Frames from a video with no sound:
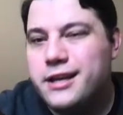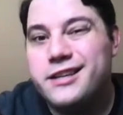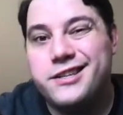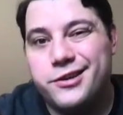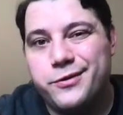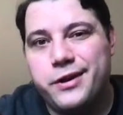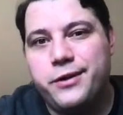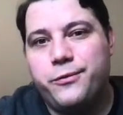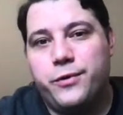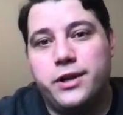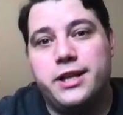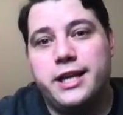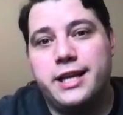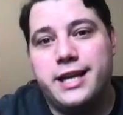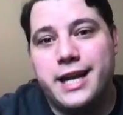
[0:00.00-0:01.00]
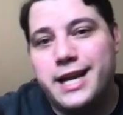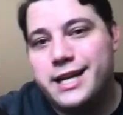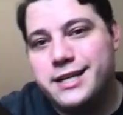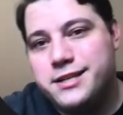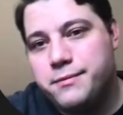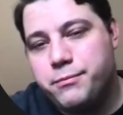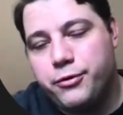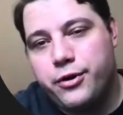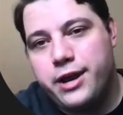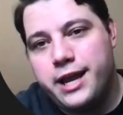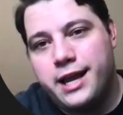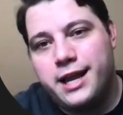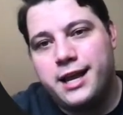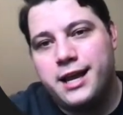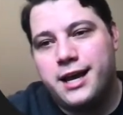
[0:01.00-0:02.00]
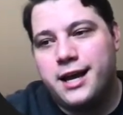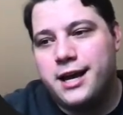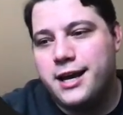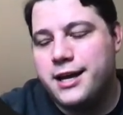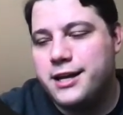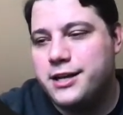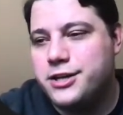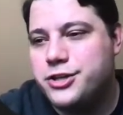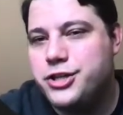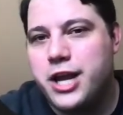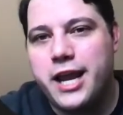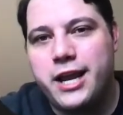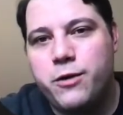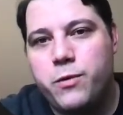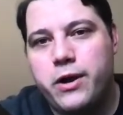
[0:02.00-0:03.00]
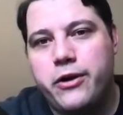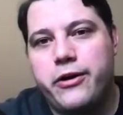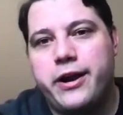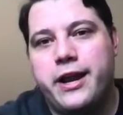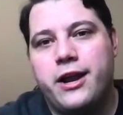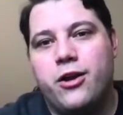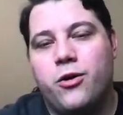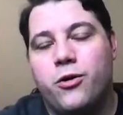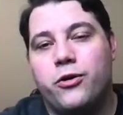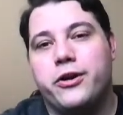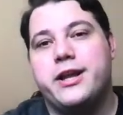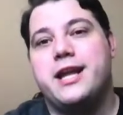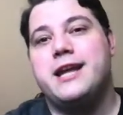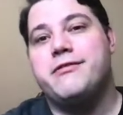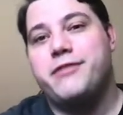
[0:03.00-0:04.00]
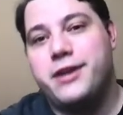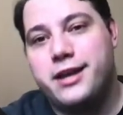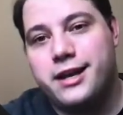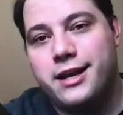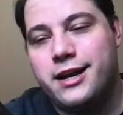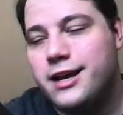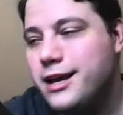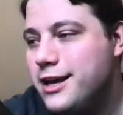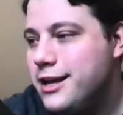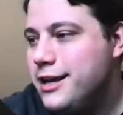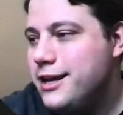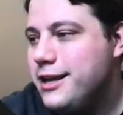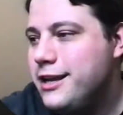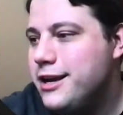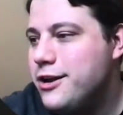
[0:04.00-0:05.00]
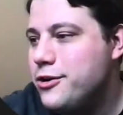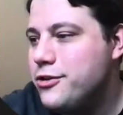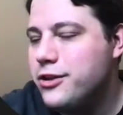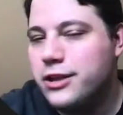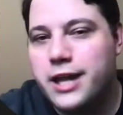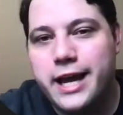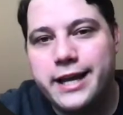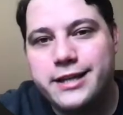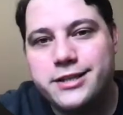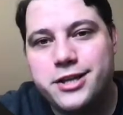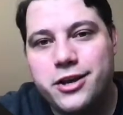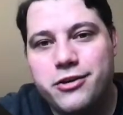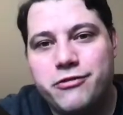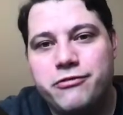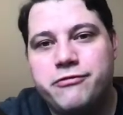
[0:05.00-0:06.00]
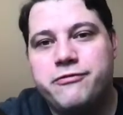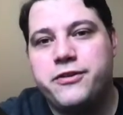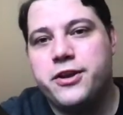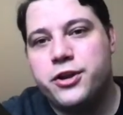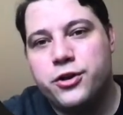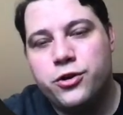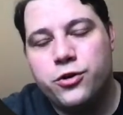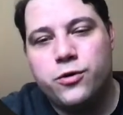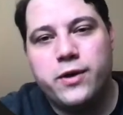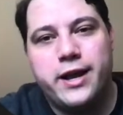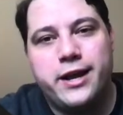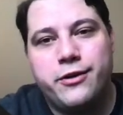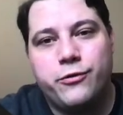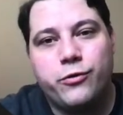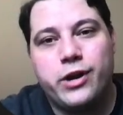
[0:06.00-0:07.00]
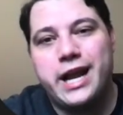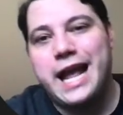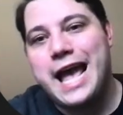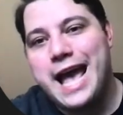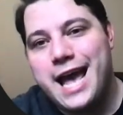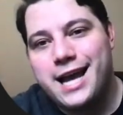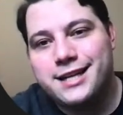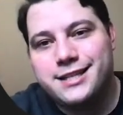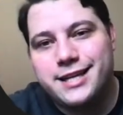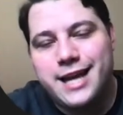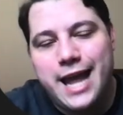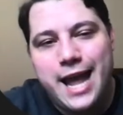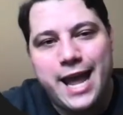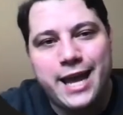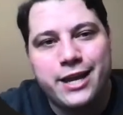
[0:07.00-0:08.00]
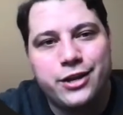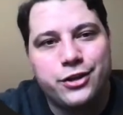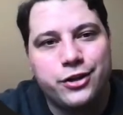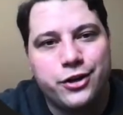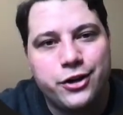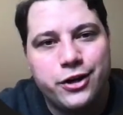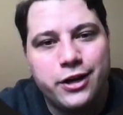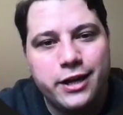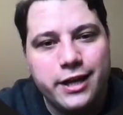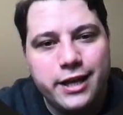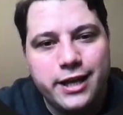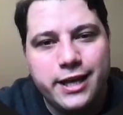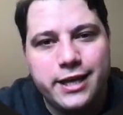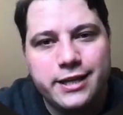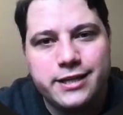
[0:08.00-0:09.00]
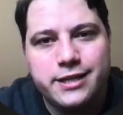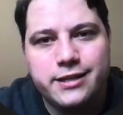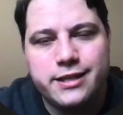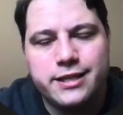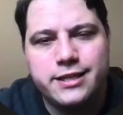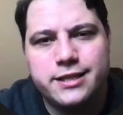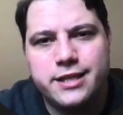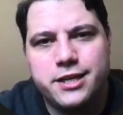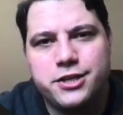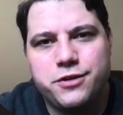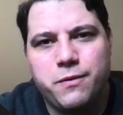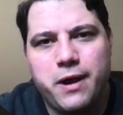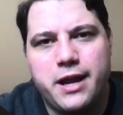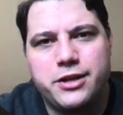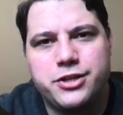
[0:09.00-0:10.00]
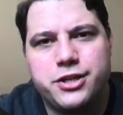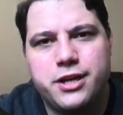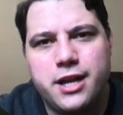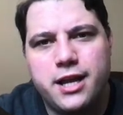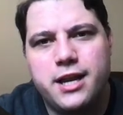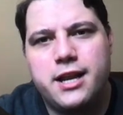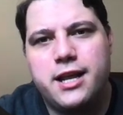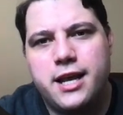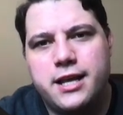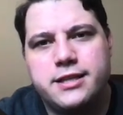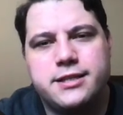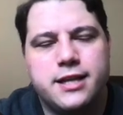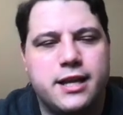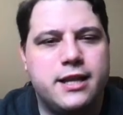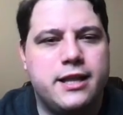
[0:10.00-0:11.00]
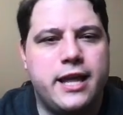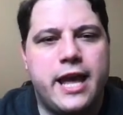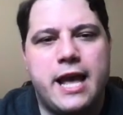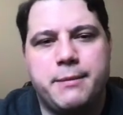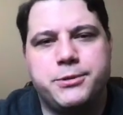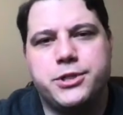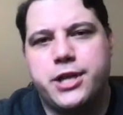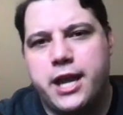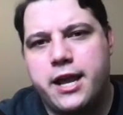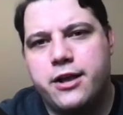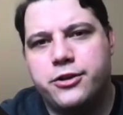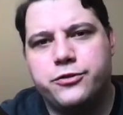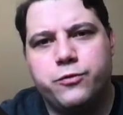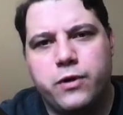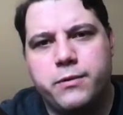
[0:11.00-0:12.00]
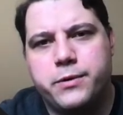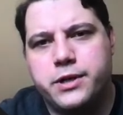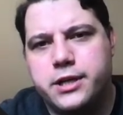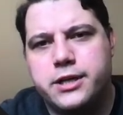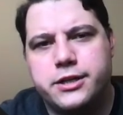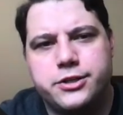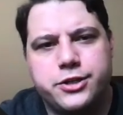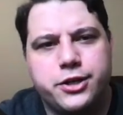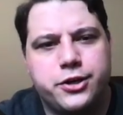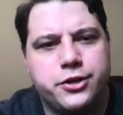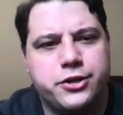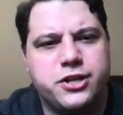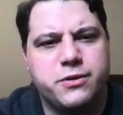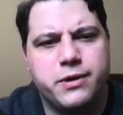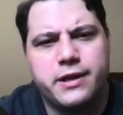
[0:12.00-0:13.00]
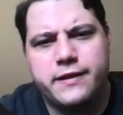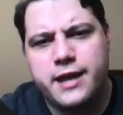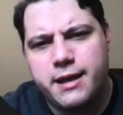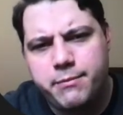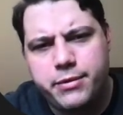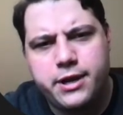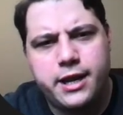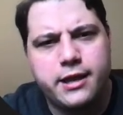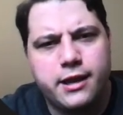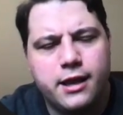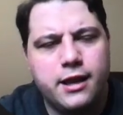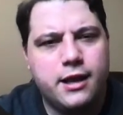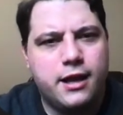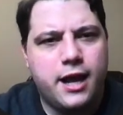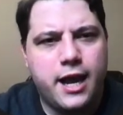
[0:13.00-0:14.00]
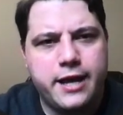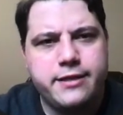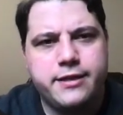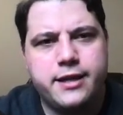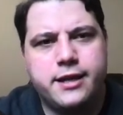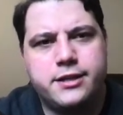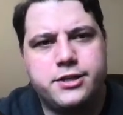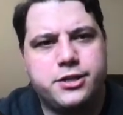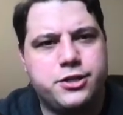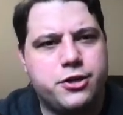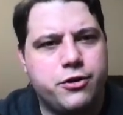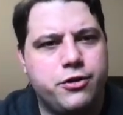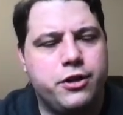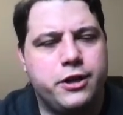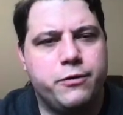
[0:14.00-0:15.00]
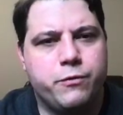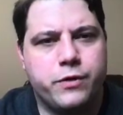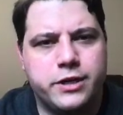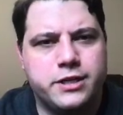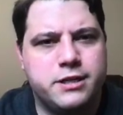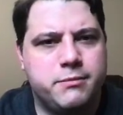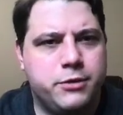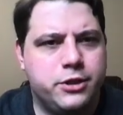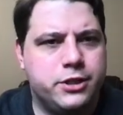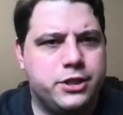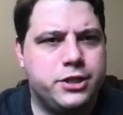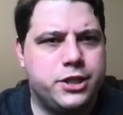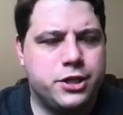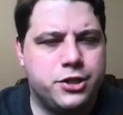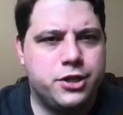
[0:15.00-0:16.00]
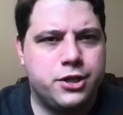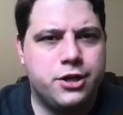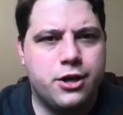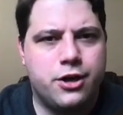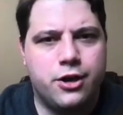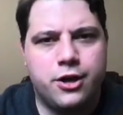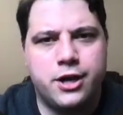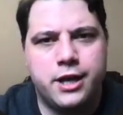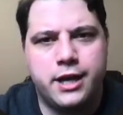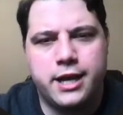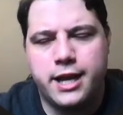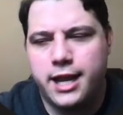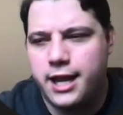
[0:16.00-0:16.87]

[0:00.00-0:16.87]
Do we really need to bring jQuery or even, the likes of Vue and React and Angular into this situation? As the app scales, we would consider doing that. But I think it's a totally reasonable decision on